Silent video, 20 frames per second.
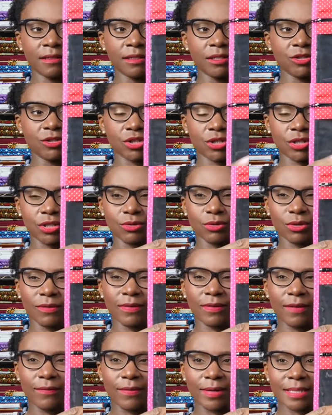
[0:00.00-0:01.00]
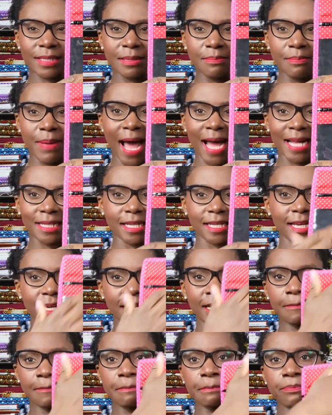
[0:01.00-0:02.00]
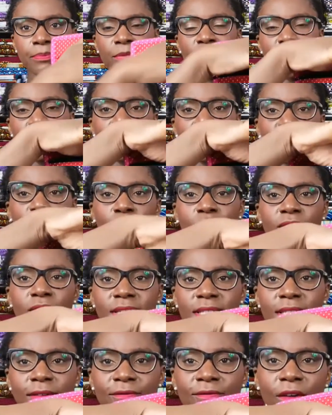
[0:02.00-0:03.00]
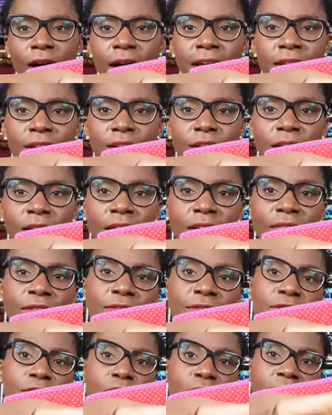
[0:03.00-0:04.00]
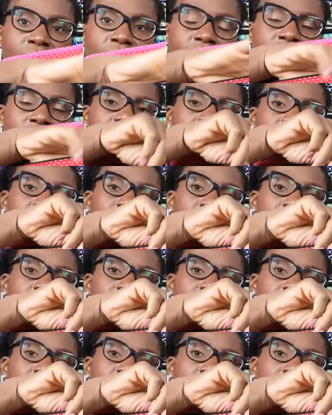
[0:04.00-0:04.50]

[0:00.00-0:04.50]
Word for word: just to sort of give it some padding you've got this vinyl at the front